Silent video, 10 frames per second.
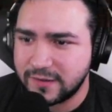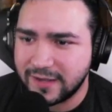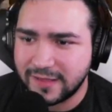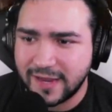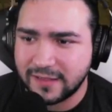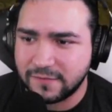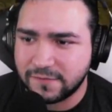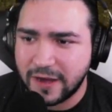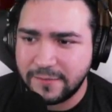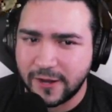and like the
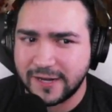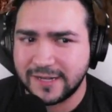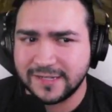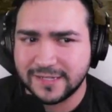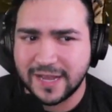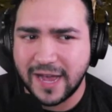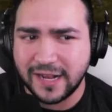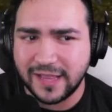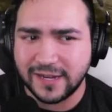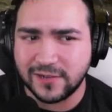frame rate is kind of
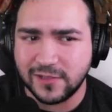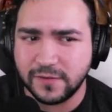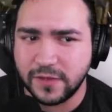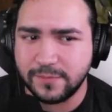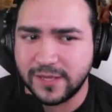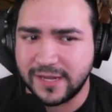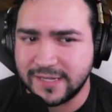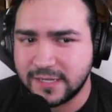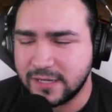like all over the place.